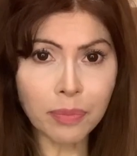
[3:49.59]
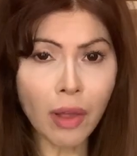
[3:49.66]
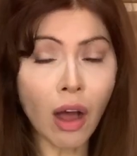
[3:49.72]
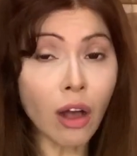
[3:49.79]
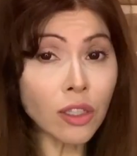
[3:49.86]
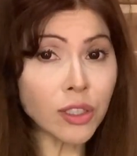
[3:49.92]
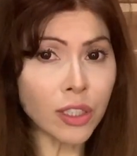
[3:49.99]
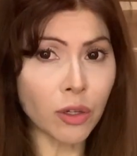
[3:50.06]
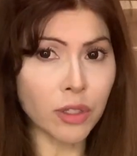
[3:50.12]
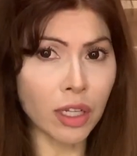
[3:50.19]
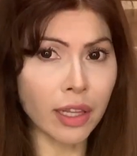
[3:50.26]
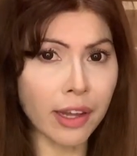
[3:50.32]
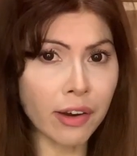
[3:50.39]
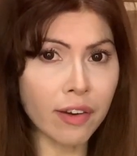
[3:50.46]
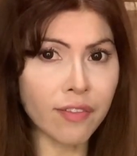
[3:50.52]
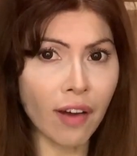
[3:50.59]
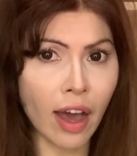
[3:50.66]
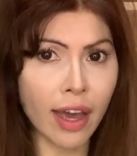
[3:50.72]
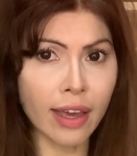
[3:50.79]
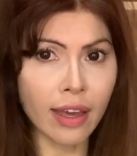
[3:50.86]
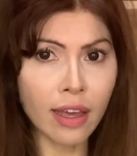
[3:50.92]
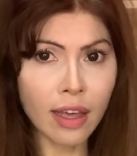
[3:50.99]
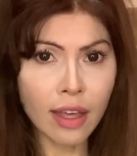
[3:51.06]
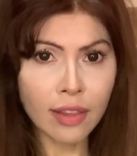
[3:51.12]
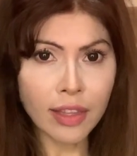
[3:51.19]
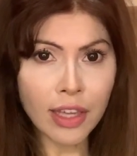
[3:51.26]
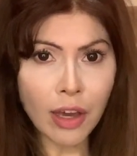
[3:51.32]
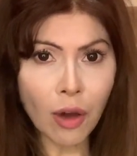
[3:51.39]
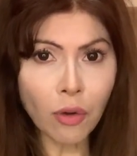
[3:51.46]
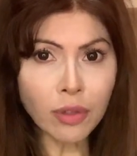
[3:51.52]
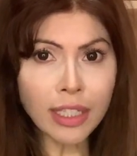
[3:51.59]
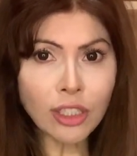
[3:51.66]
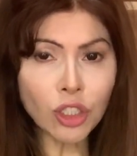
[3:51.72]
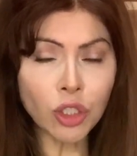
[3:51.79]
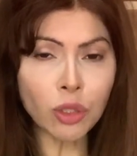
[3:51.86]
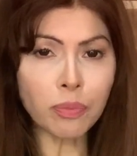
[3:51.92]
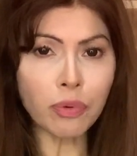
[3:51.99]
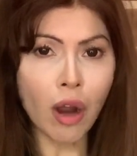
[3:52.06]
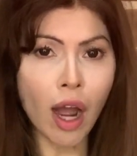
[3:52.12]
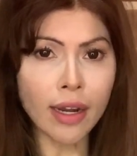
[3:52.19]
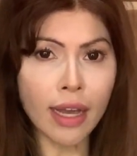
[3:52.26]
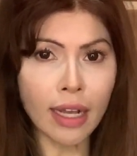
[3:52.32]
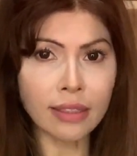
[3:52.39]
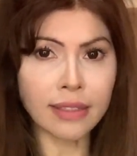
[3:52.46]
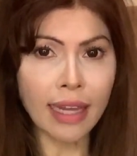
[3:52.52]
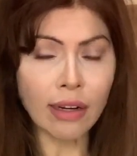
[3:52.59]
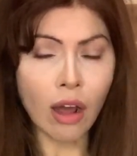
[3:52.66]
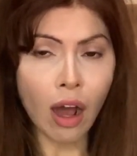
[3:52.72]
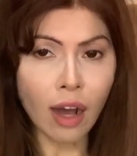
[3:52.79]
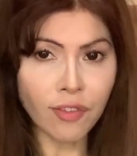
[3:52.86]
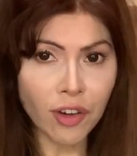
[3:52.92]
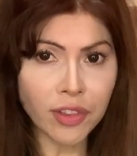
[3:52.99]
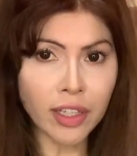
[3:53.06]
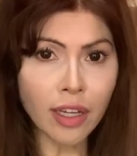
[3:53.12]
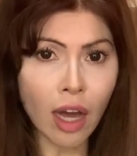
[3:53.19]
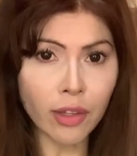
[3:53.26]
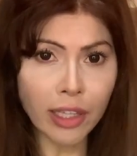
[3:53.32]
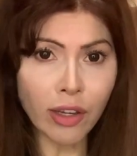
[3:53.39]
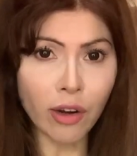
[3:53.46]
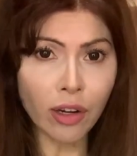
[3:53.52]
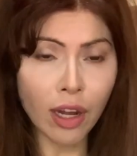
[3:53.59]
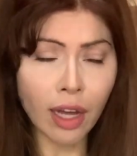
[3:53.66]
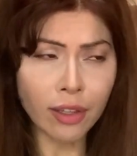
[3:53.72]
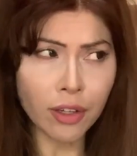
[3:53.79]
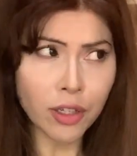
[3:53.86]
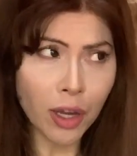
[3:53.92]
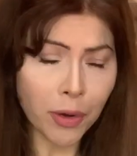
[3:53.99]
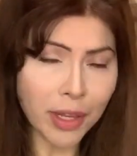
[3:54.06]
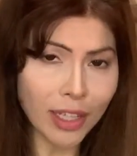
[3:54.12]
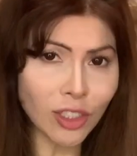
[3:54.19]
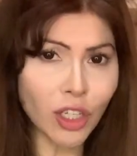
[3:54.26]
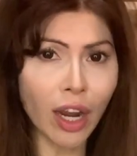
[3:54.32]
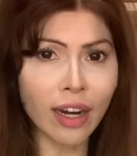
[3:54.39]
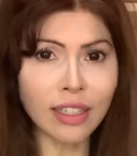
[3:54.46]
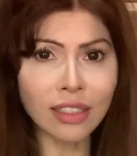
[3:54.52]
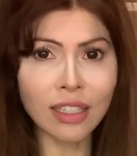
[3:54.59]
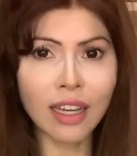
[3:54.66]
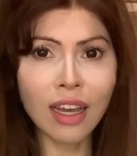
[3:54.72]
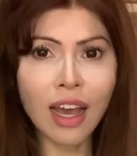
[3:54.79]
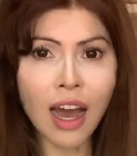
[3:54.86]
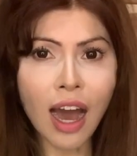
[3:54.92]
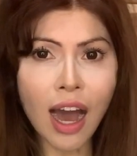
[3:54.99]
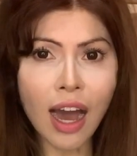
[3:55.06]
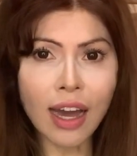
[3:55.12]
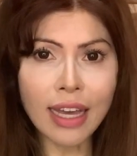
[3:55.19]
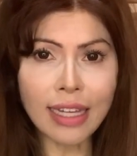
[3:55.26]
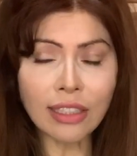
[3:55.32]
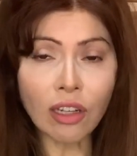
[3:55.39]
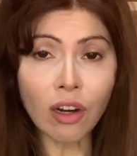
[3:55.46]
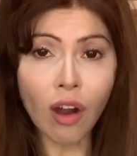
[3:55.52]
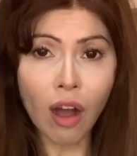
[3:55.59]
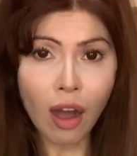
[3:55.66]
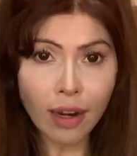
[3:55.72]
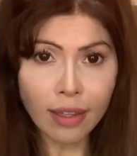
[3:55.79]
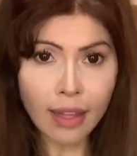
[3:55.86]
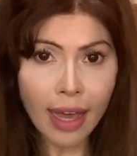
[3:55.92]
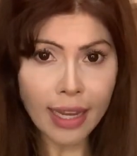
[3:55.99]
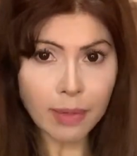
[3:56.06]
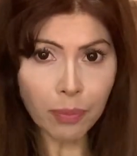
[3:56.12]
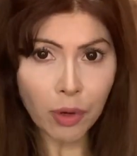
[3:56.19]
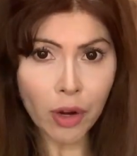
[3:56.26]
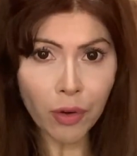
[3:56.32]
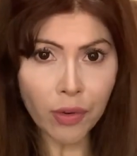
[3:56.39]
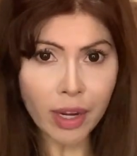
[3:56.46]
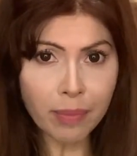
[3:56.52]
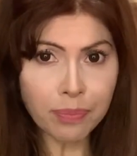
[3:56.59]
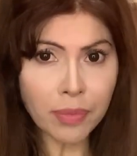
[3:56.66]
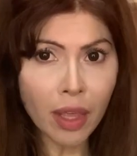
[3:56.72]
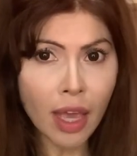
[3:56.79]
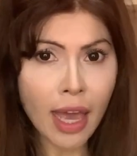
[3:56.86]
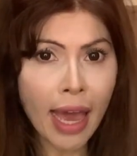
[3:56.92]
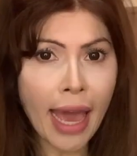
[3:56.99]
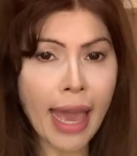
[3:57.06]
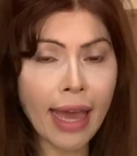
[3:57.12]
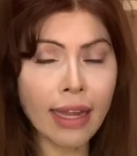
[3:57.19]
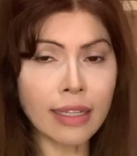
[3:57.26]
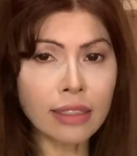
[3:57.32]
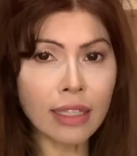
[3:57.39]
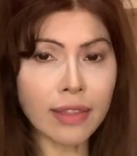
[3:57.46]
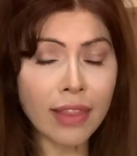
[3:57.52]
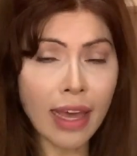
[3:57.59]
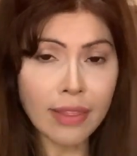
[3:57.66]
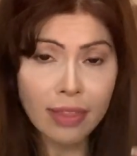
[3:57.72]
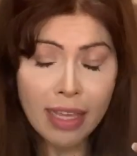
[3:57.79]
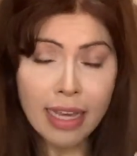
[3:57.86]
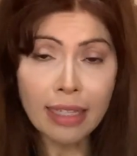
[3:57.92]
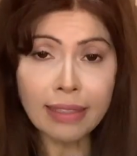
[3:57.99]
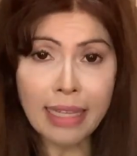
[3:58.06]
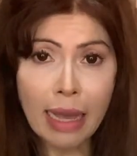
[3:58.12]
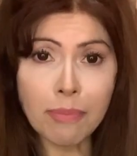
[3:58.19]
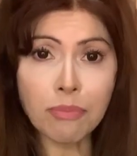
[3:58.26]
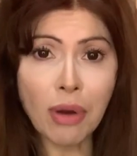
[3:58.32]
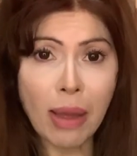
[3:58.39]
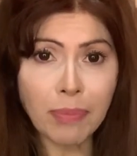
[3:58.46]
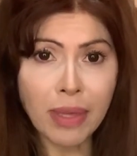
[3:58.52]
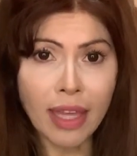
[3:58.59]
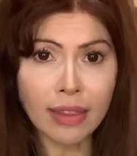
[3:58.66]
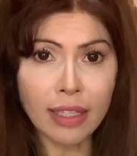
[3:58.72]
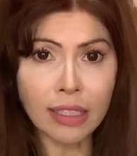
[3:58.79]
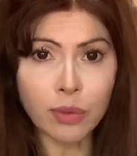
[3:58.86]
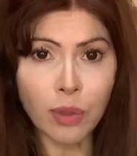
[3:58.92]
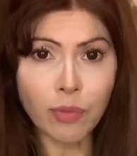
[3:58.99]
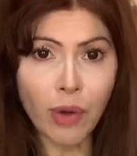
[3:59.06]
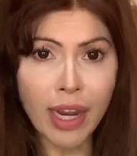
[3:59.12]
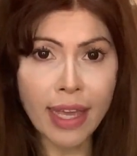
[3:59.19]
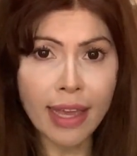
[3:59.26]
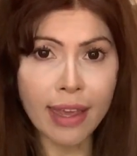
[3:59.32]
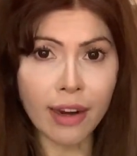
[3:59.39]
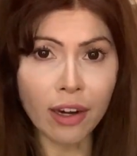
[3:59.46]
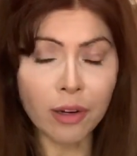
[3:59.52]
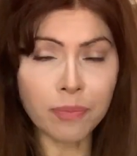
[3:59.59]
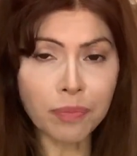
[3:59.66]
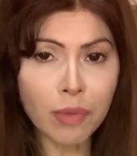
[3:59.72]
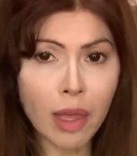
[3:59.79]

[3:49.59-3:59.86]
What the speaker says: Also, to clarify, the only 2 products that offer the color coding chart is our online program and then the exam prep kit, this one right here.